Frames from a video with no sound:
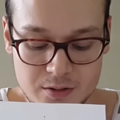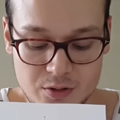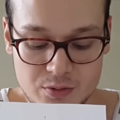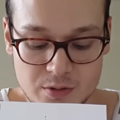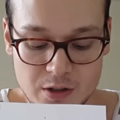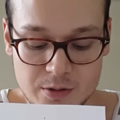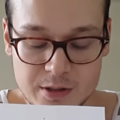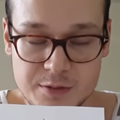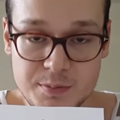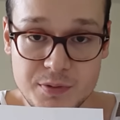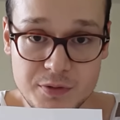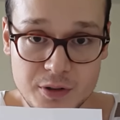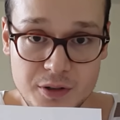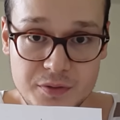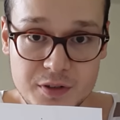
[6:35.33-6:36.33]
2 hours
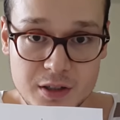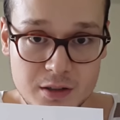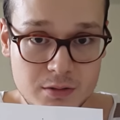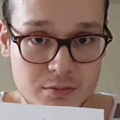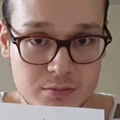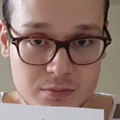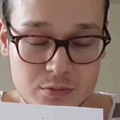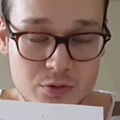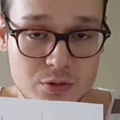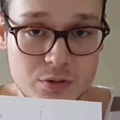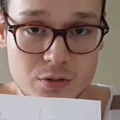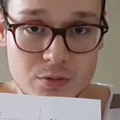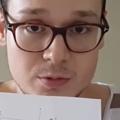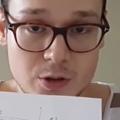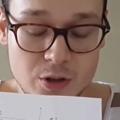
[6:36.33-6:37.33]
before iftar, you
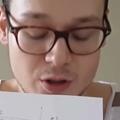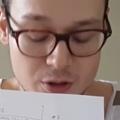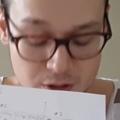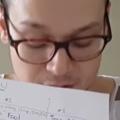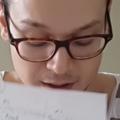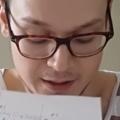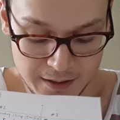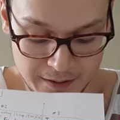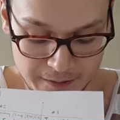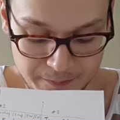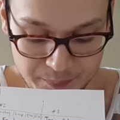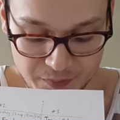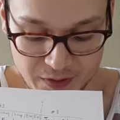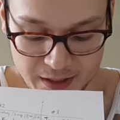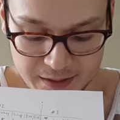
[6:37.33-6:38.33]
go work out.
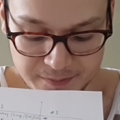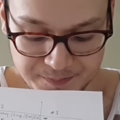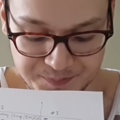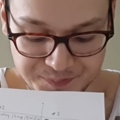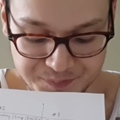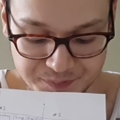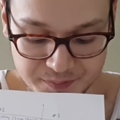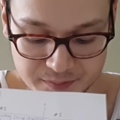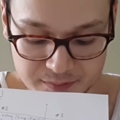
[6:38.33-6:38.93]
Then,